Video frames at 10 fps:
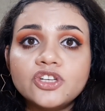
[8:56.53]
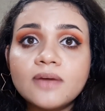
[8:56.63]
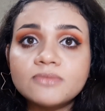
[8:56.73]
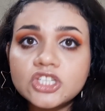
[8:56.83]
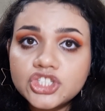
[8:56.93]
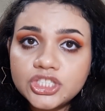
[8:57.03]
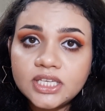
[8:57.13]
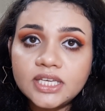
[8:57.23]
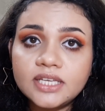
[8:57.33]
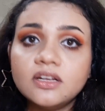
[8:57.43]
actually a
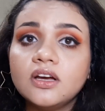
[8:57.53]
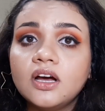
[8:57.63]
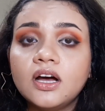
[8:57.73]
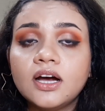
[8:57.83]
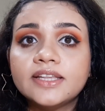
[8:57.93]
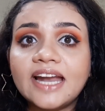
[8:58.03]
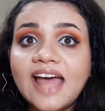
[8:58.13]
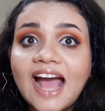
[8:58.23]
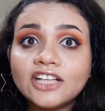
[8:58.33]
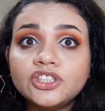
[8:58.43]
machine
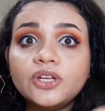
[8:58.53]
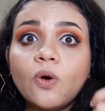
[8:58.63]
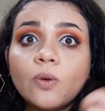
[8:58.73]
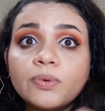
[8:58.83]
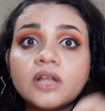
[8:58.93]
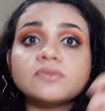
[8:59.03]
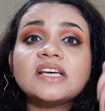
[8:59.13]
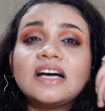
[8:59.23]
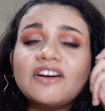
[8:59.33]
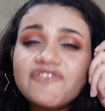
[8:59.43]
uh, that actually
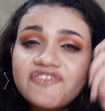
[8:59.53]
opens up